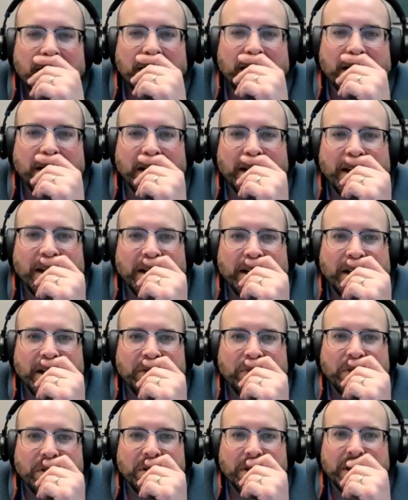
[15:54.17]
And
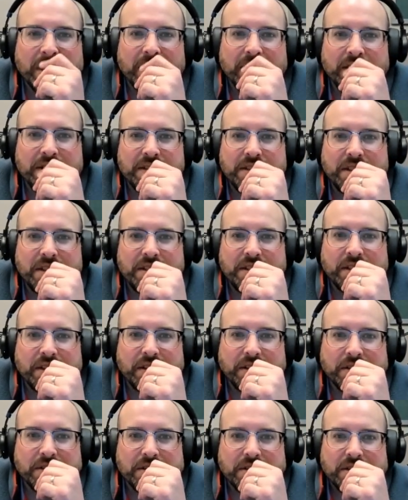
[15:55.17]
if we look at these
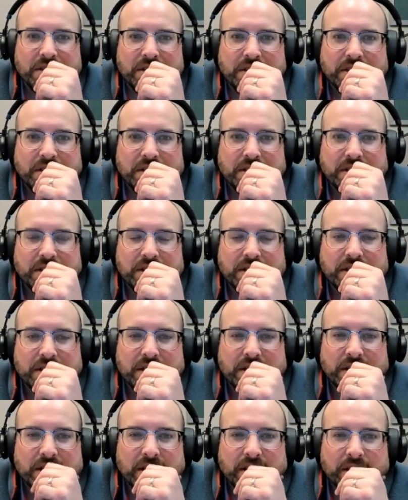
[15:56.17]
details,
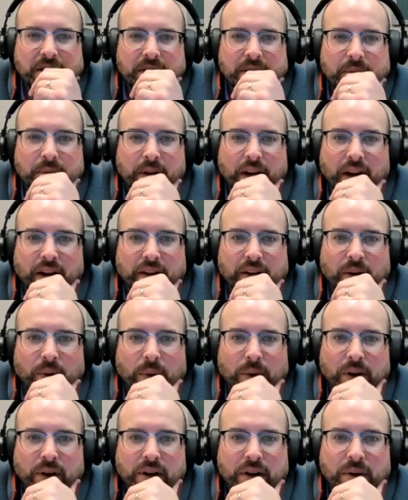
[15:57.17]
we got
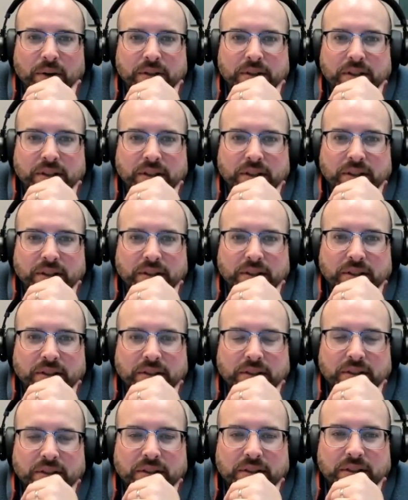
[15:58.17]
corn, no-till,
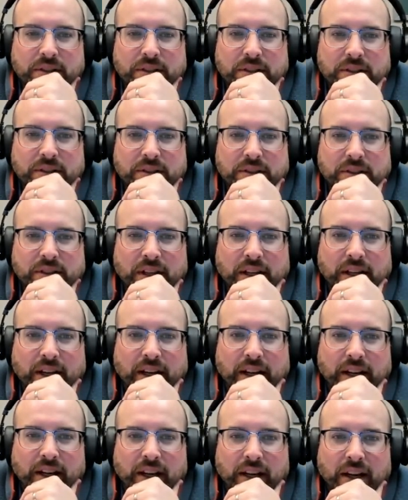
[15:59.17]

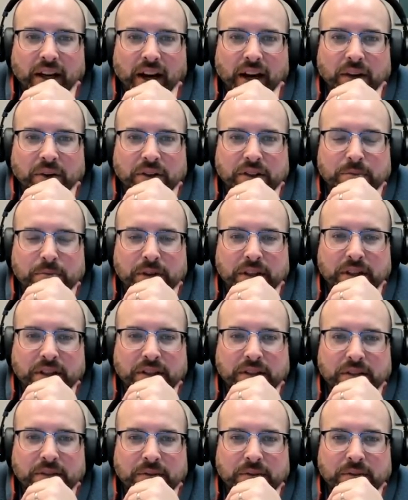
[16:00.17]
anhydrous being